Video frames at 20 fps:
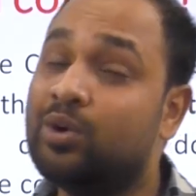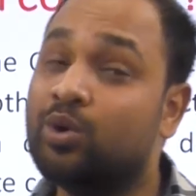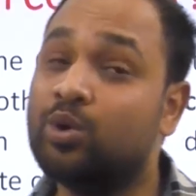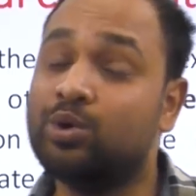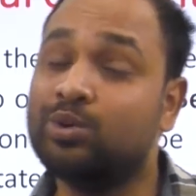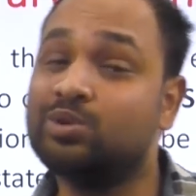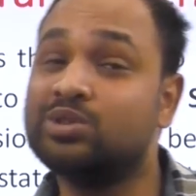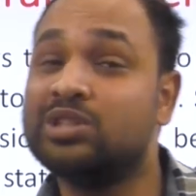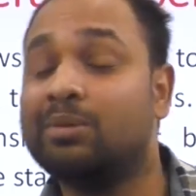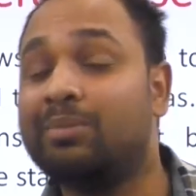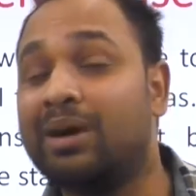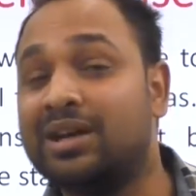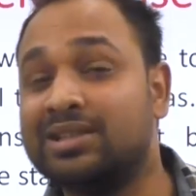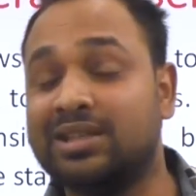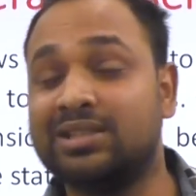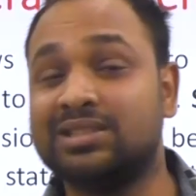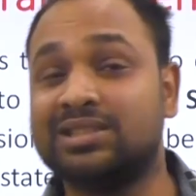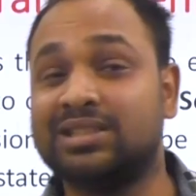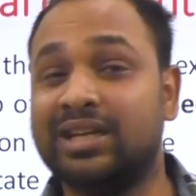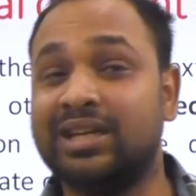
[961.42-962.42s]
go to some
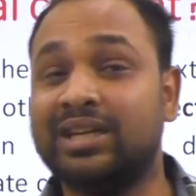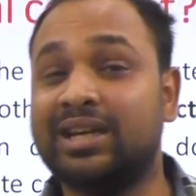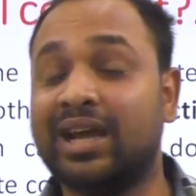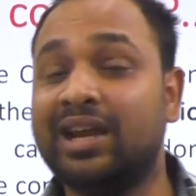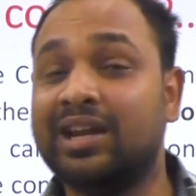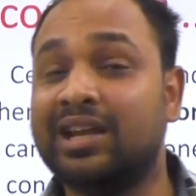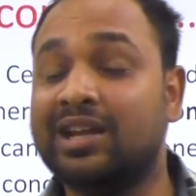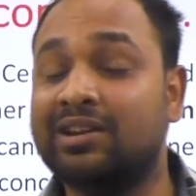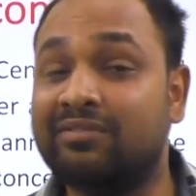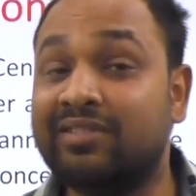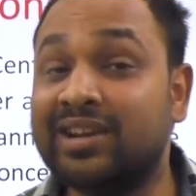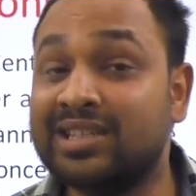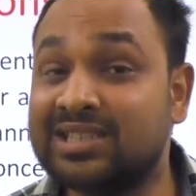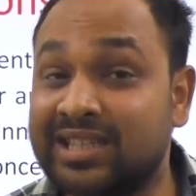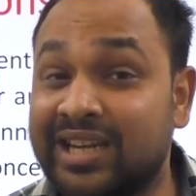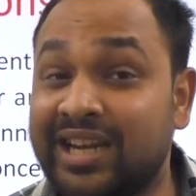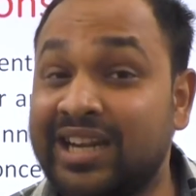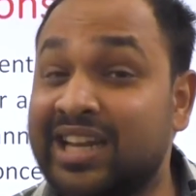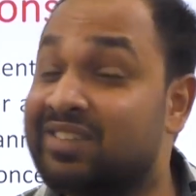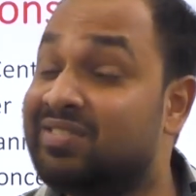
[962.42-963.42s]
other state and
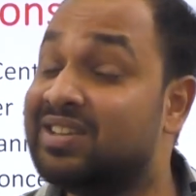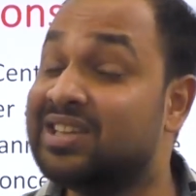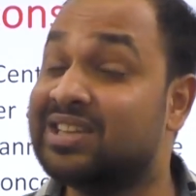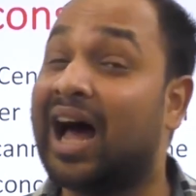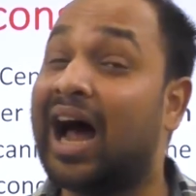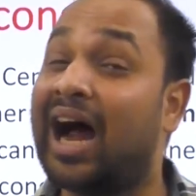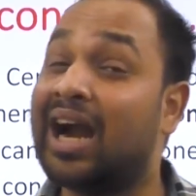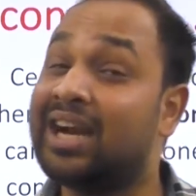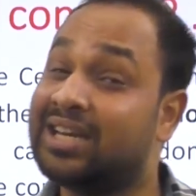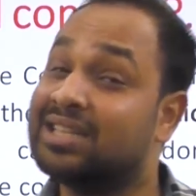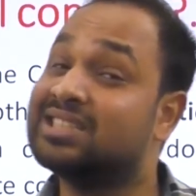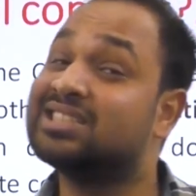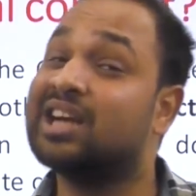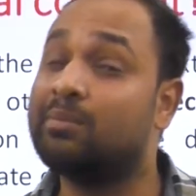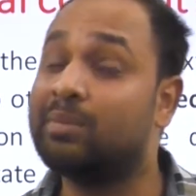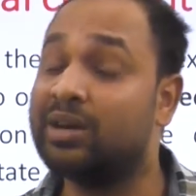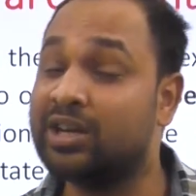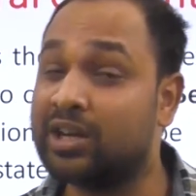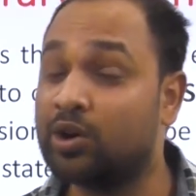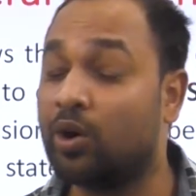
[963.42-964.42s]
investigate, even that has
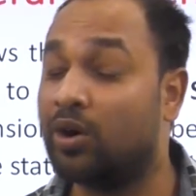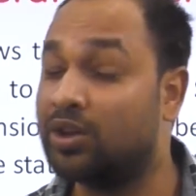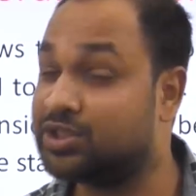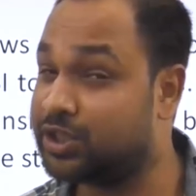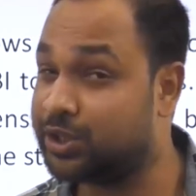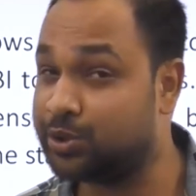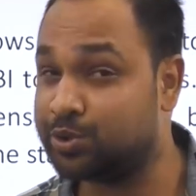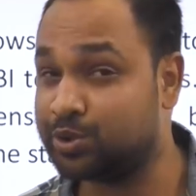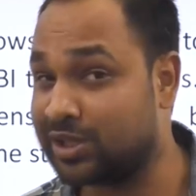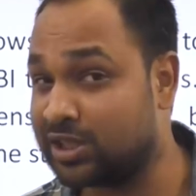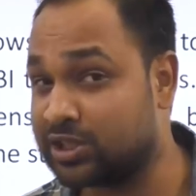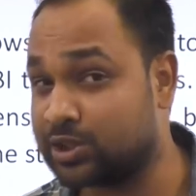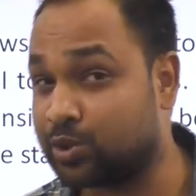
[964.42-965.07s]
come under constitutional